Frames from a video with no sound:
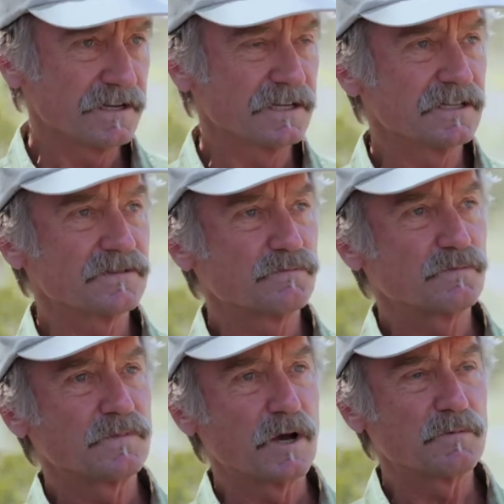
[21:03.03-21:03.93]
It is
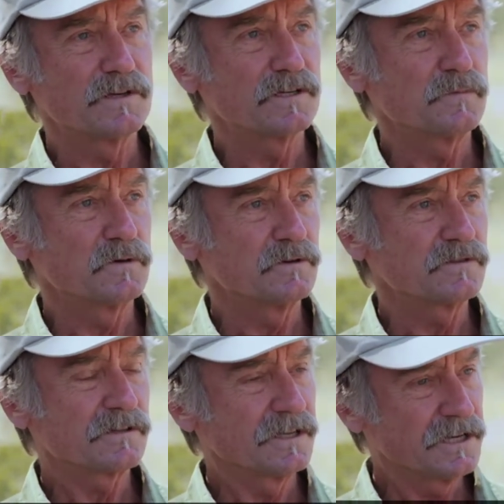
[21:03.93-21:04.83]
helping to produce
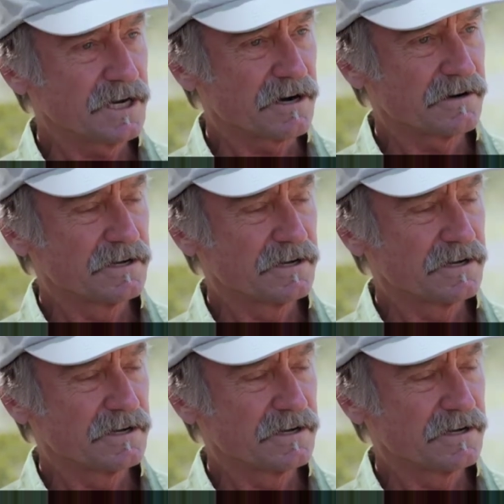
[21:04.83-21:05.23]
clean air.